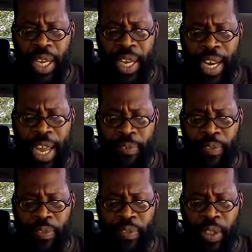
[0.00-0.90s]
and have
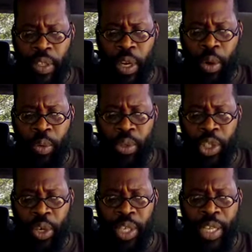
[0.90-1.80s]
known
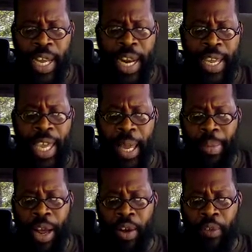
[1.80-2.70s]
surely that I
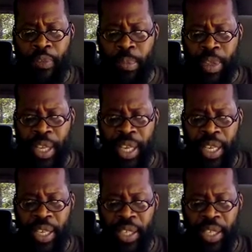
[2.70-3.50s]
came out from thee.